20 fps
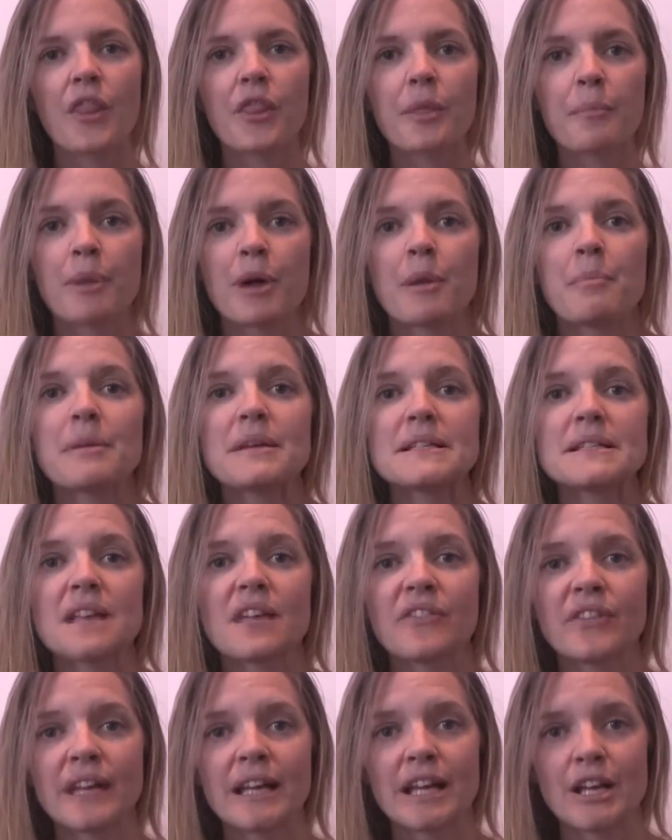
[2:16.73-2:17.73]
The purpose
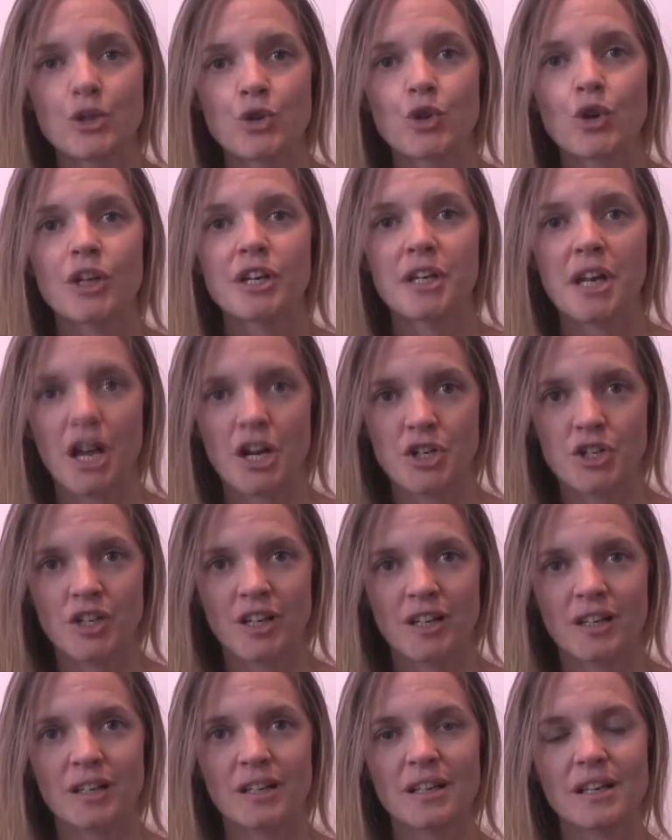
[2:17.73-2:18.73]
of an
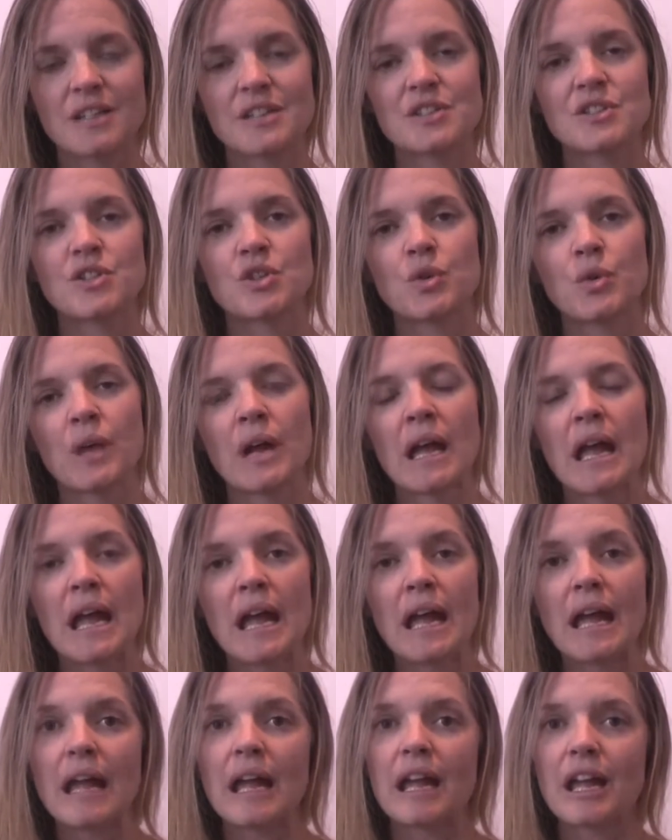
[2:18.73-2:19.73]
introduction is to
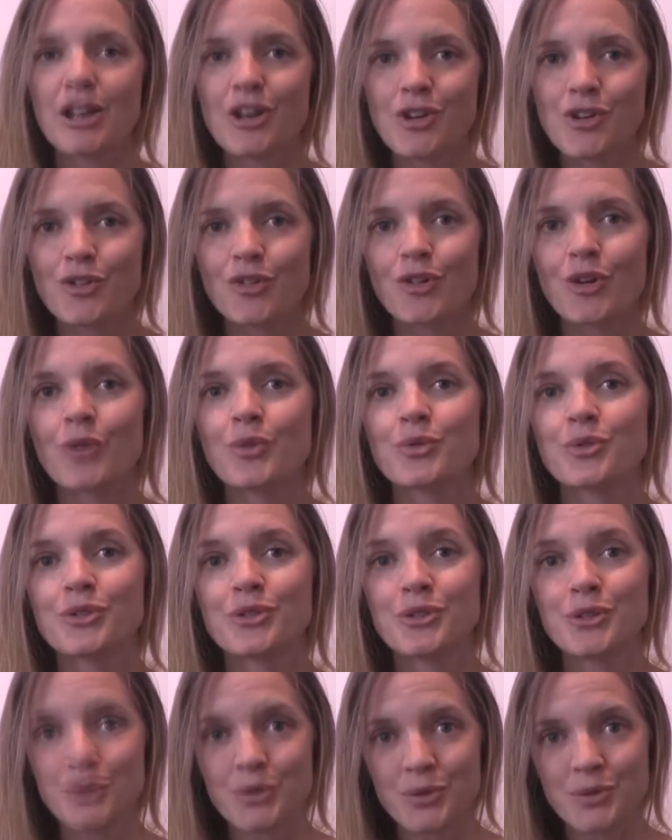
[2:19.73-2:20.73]

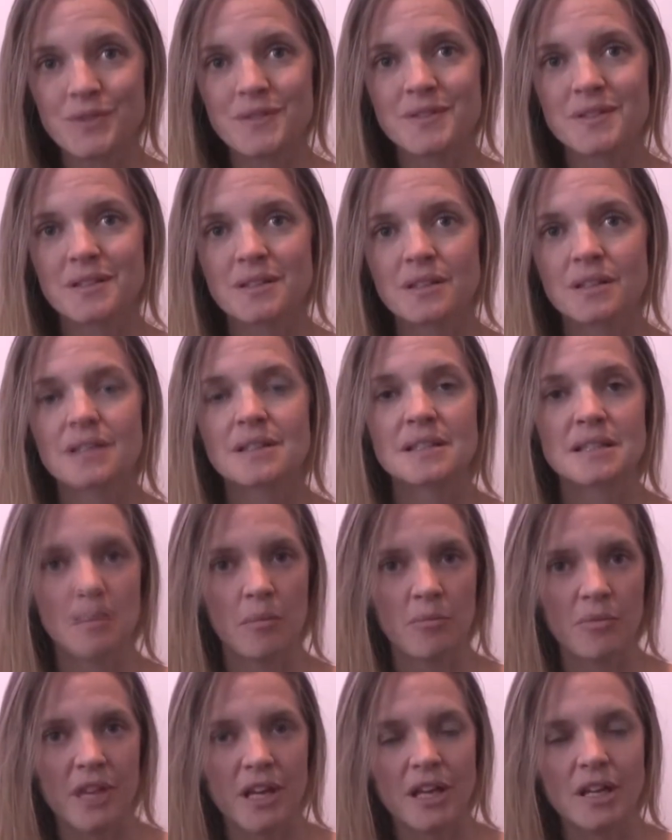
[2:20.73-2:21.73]
introduce
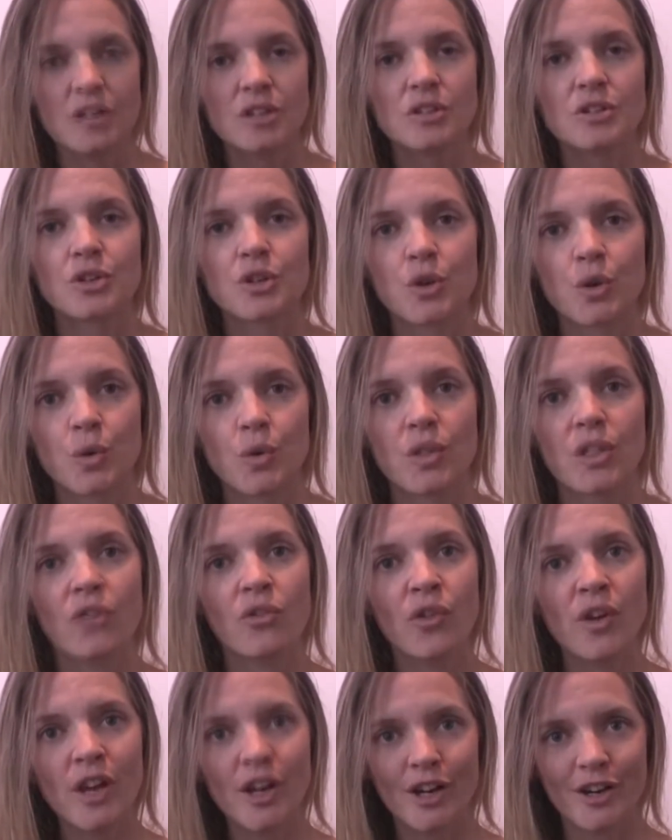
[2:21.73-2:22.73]
something to the
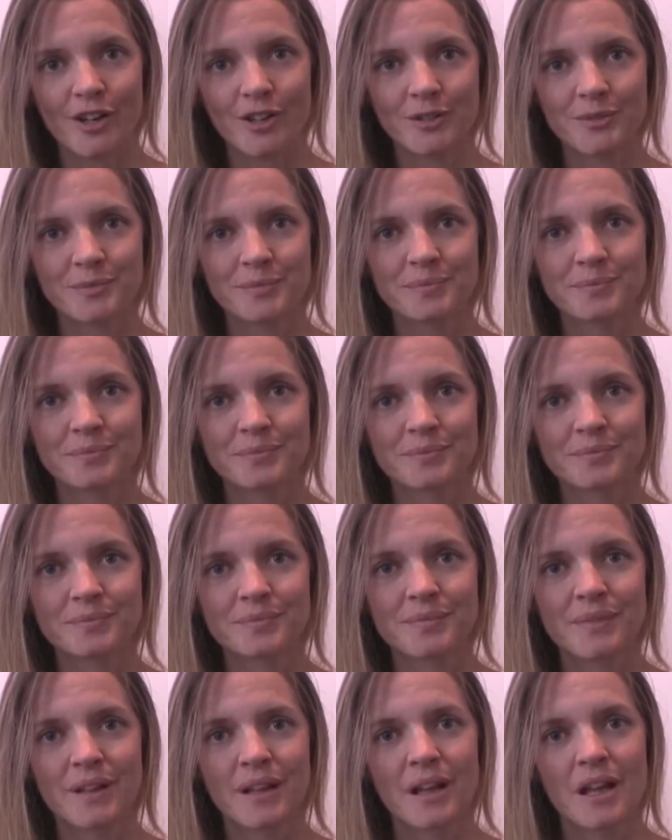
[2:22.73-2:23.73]
reader.
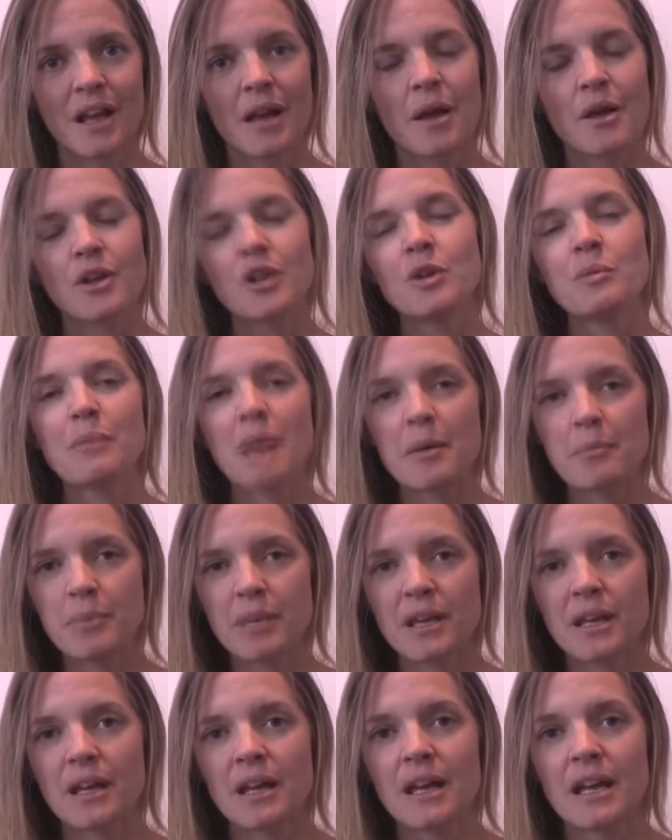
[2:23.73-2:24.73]
You might
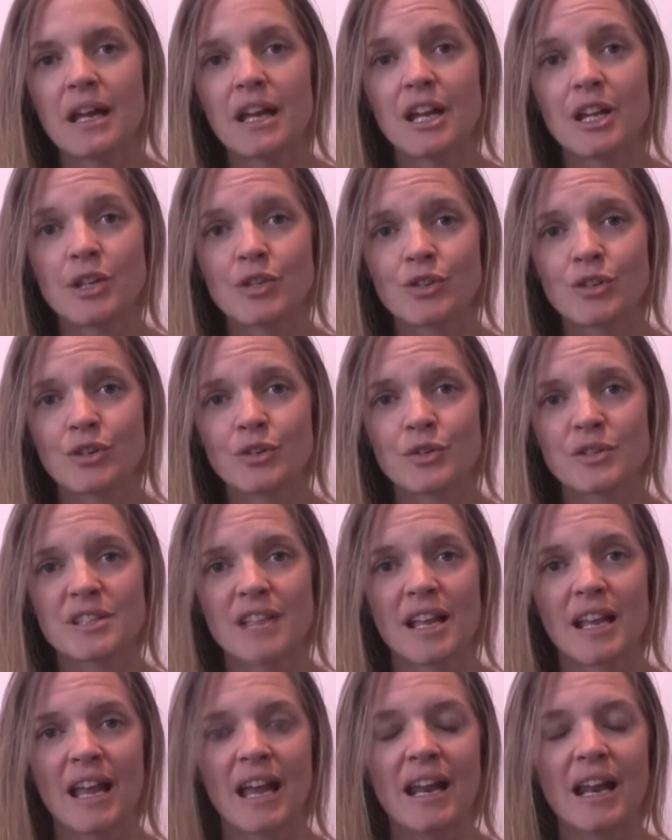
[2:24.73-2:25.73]
be
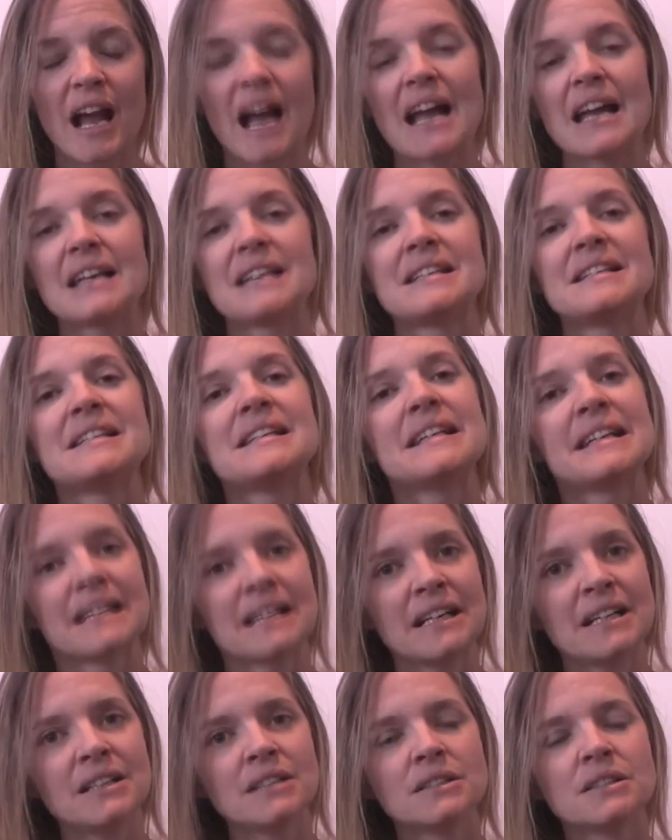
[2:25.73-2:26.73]
introducing an
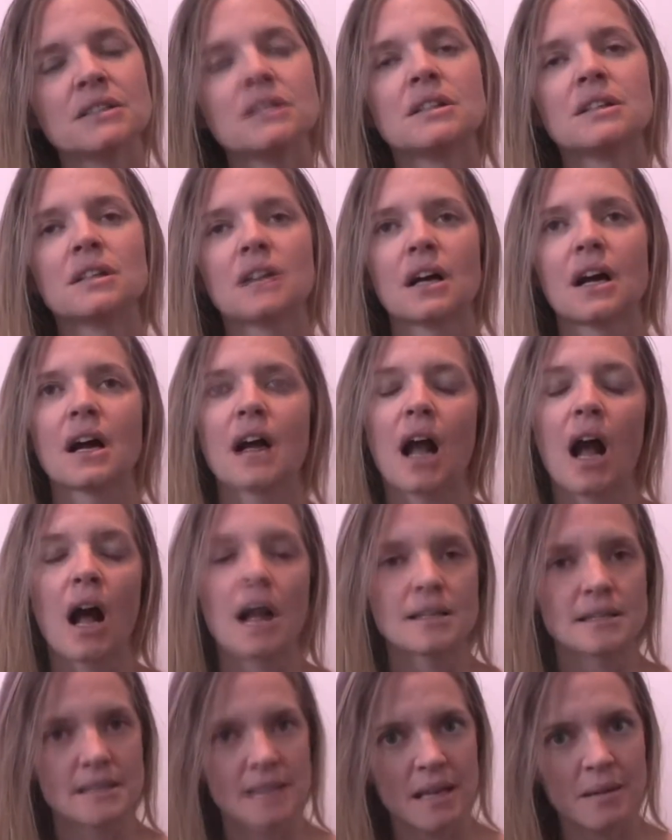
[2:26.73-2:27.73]
idea, a
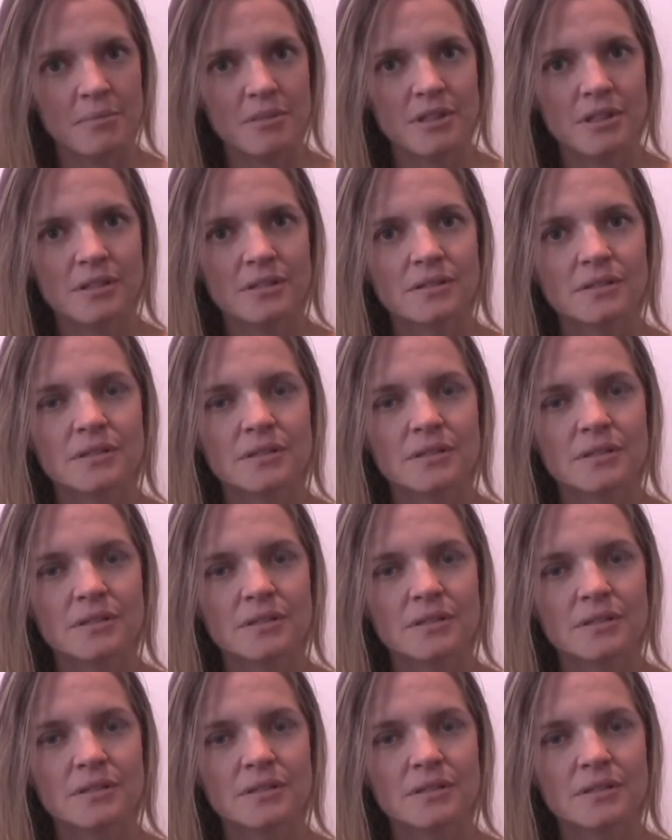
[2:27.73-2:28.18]
concept.